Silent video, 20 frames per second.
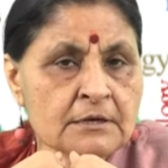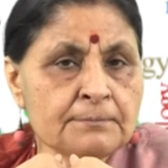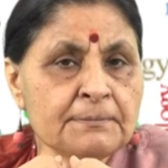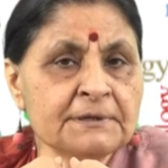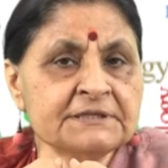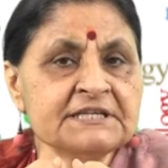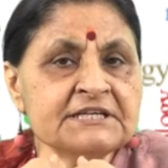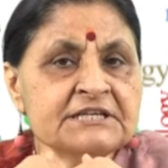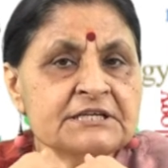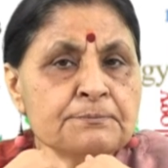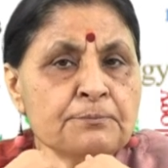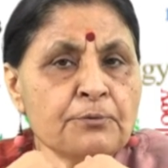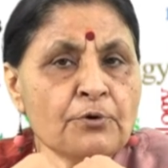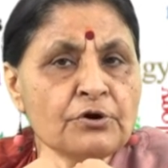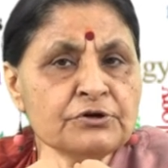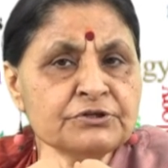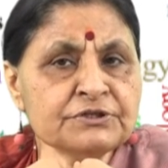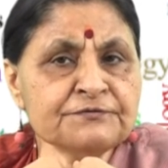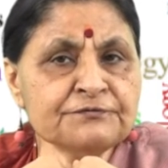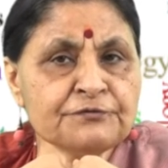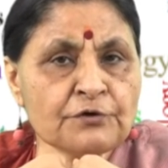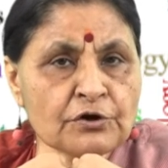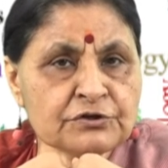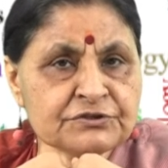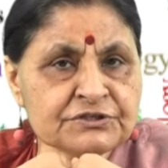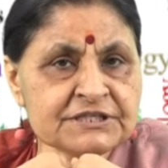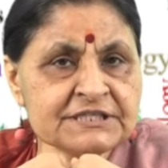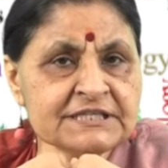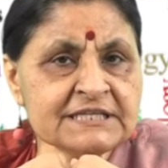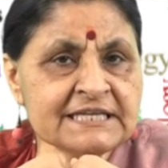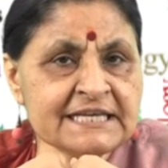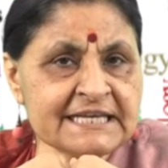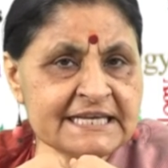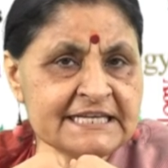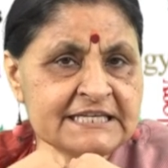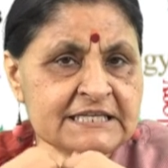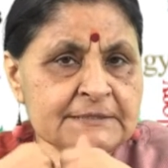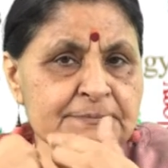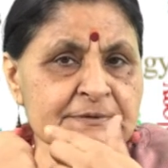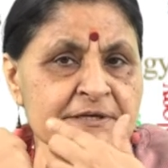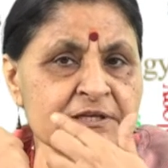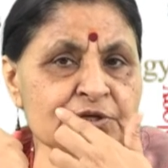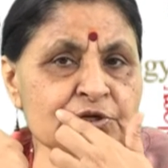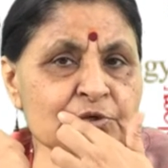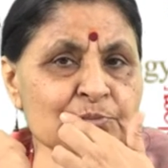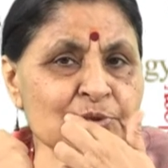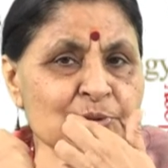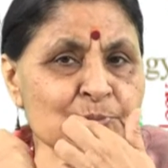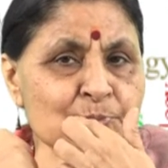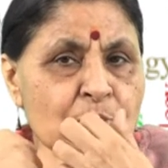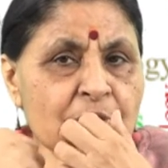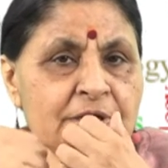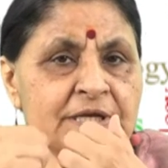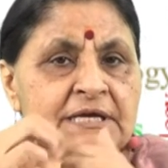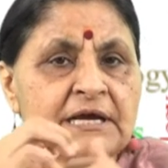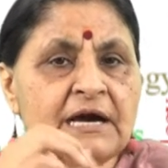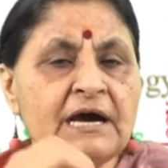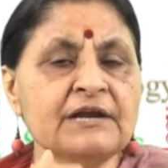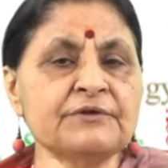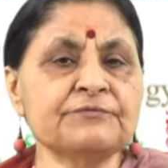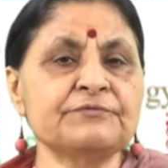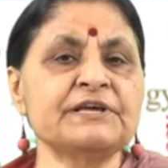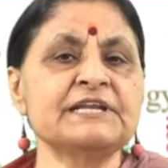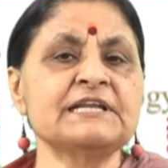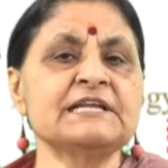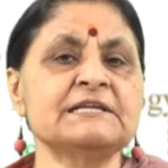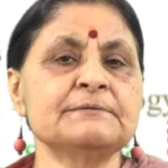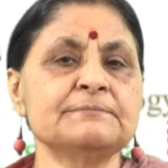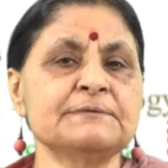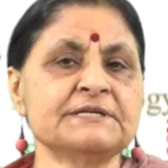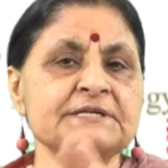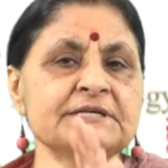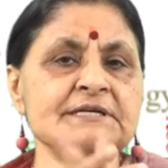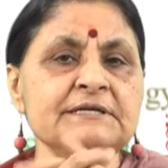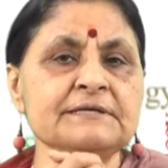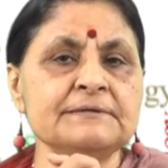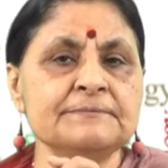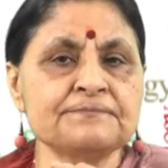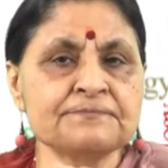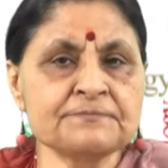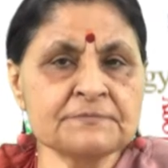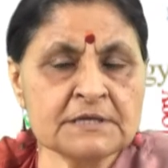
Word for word: But the depots of oxygen ATP in human body are very limited.